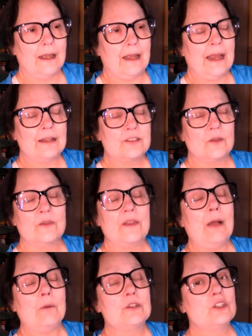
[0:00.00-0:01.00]
And so
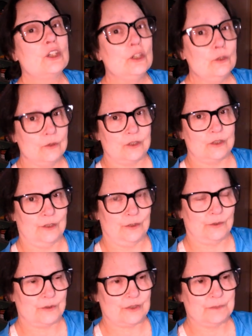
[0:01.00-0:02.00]
that was huge
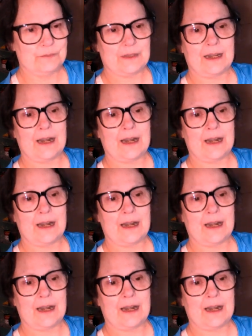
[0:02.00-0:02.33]
news. And I